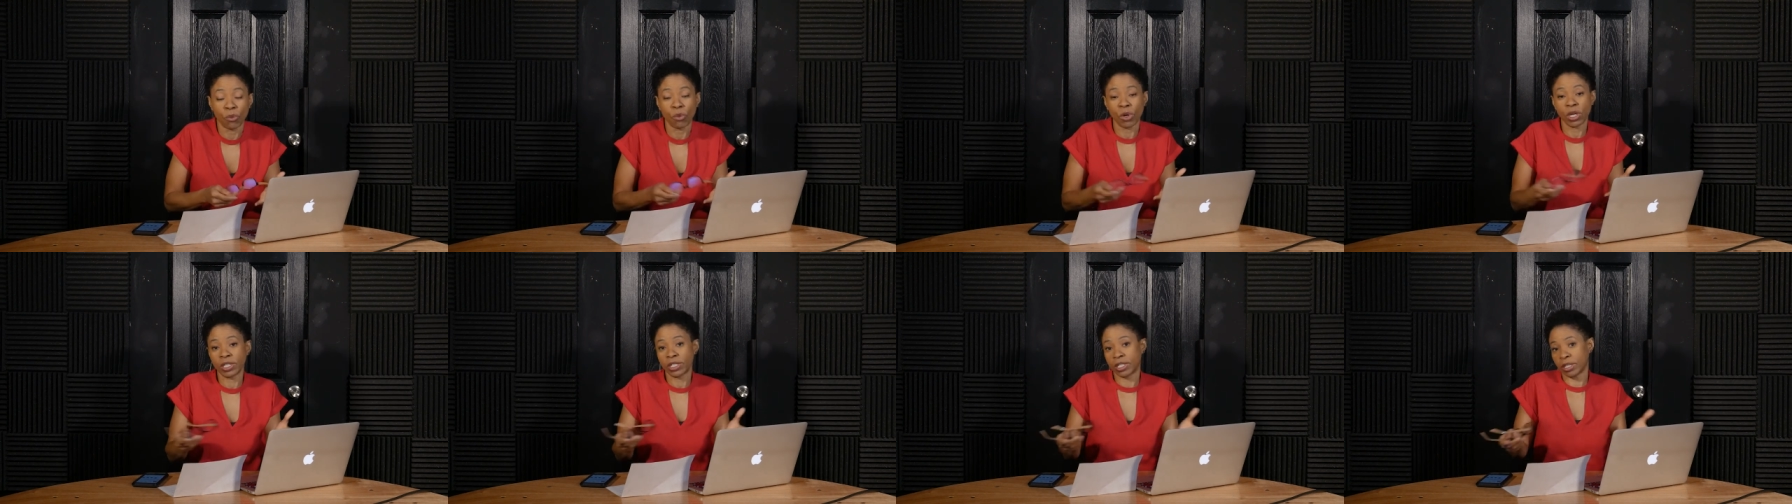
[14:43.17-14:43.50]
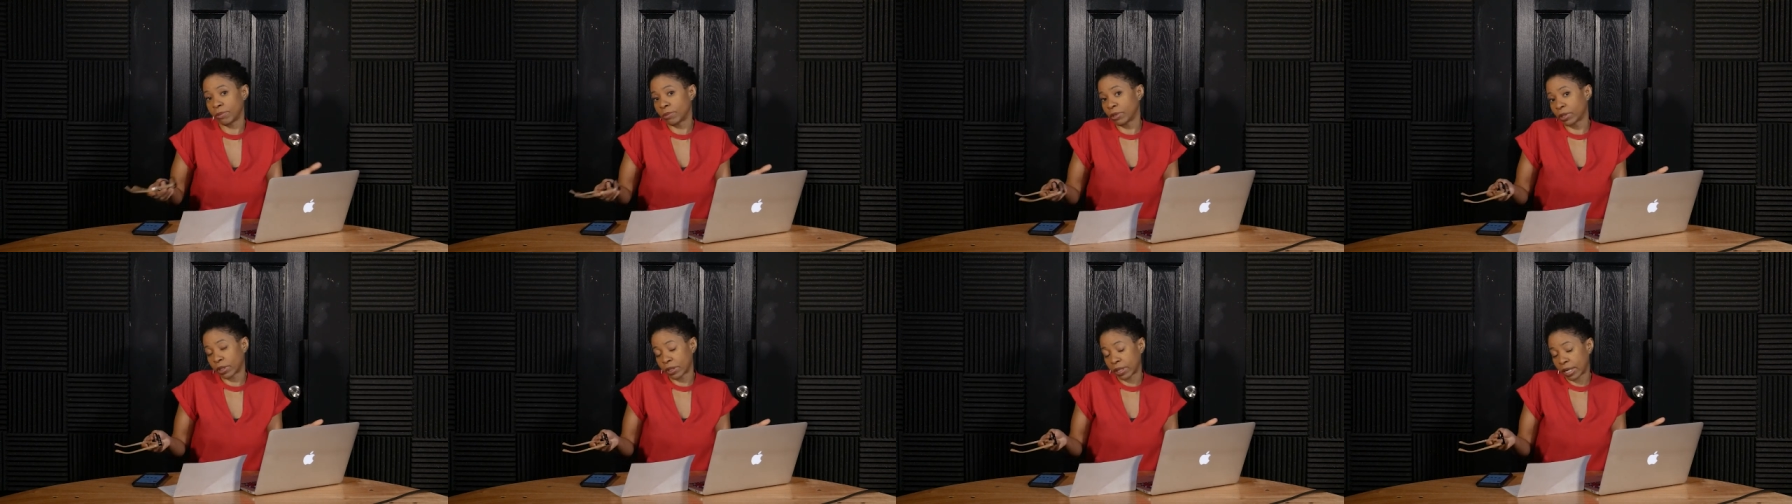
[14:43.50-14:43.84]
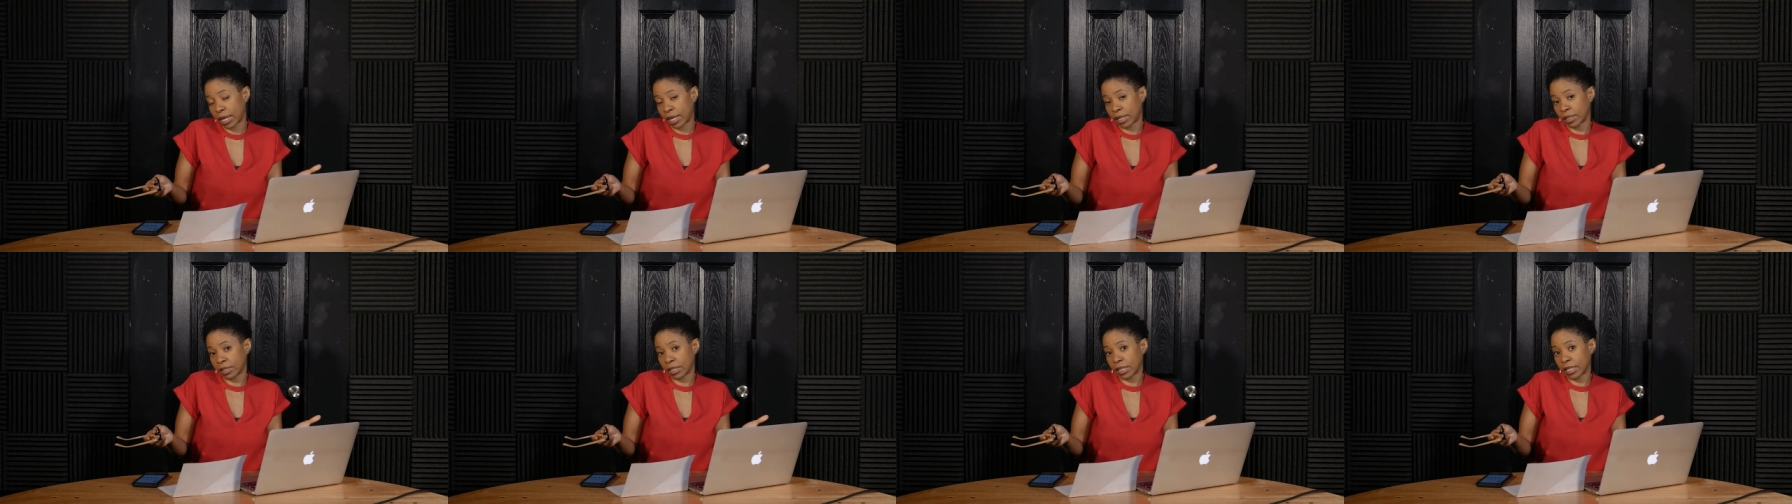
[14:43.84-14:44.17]
What
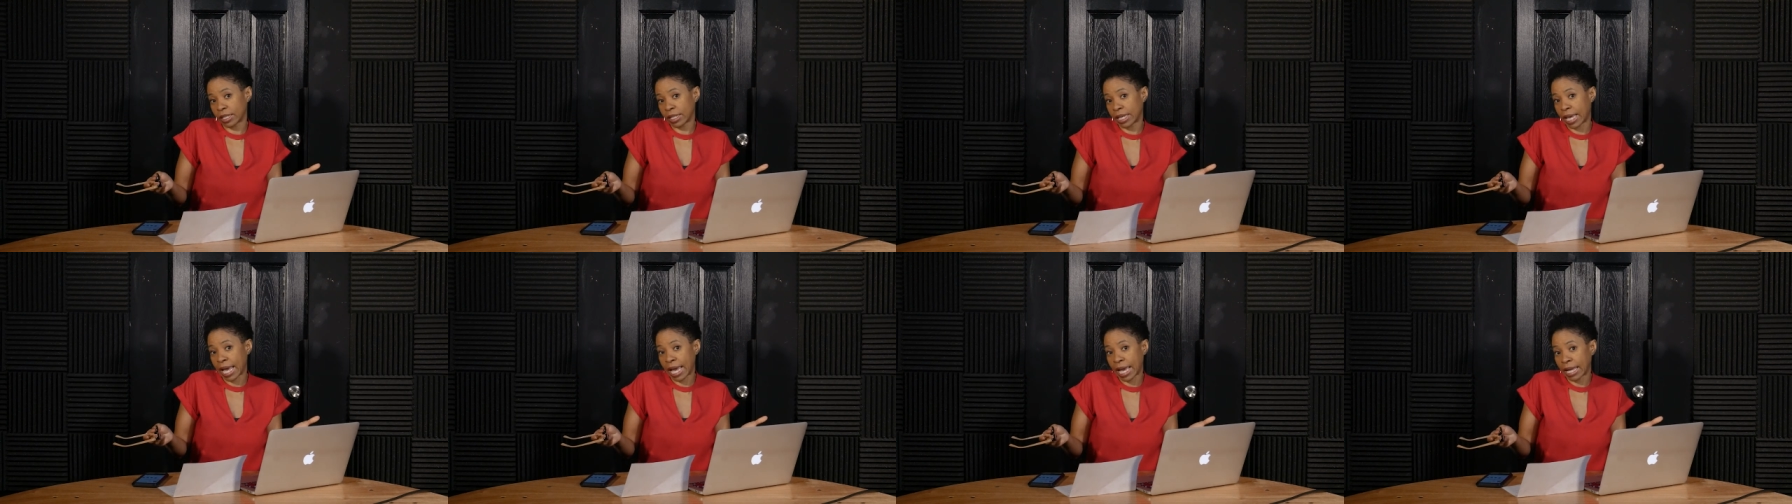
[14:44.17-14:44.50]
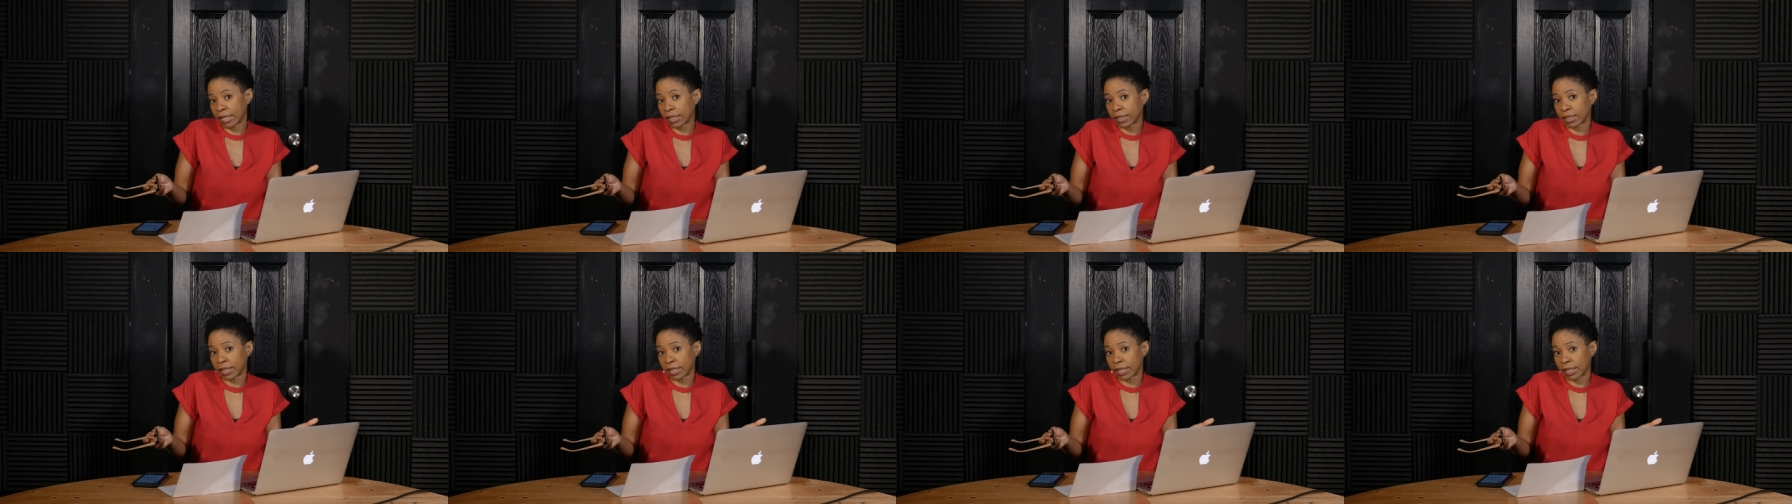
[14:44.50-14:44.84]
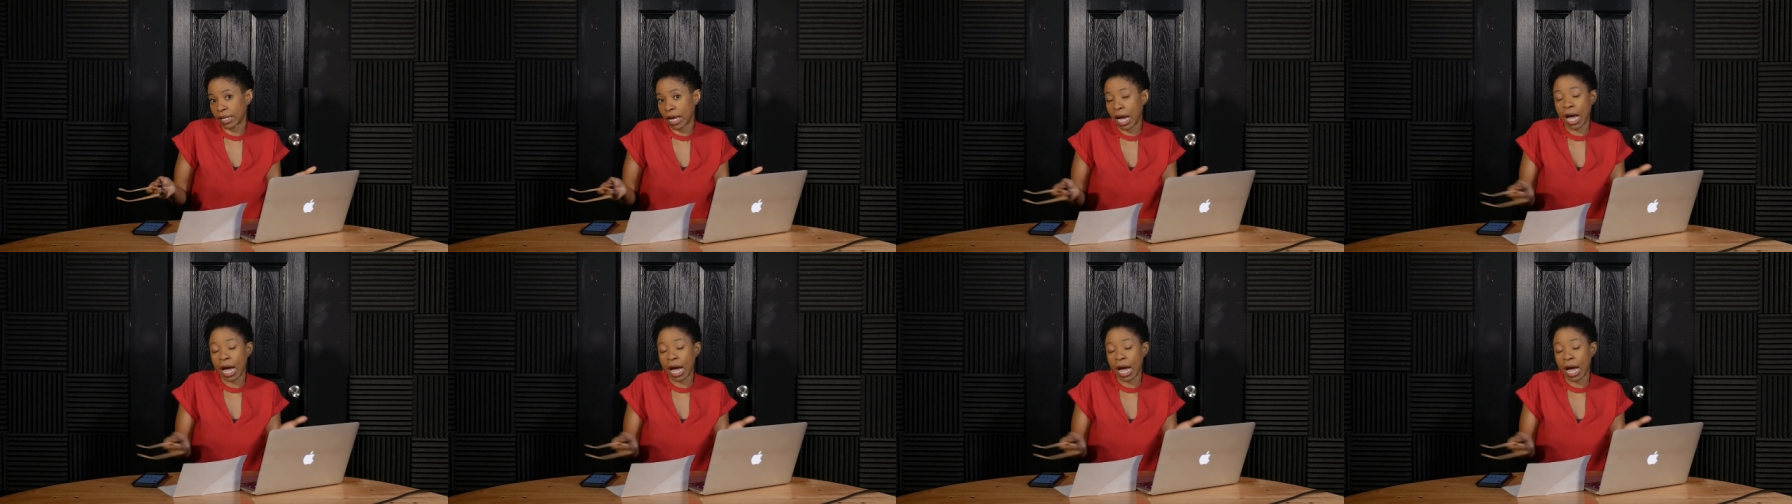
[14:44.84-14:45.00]
Democrat candidate